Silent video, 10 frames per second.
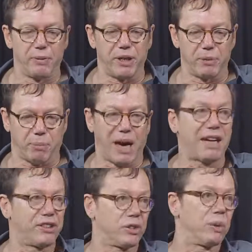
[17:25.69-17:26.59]
where you
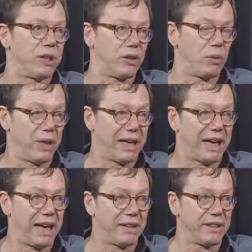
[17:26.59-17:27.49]
practice what you're weak
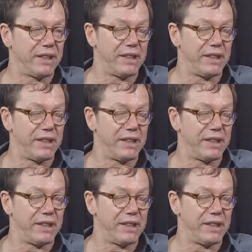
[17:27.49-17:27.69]
at,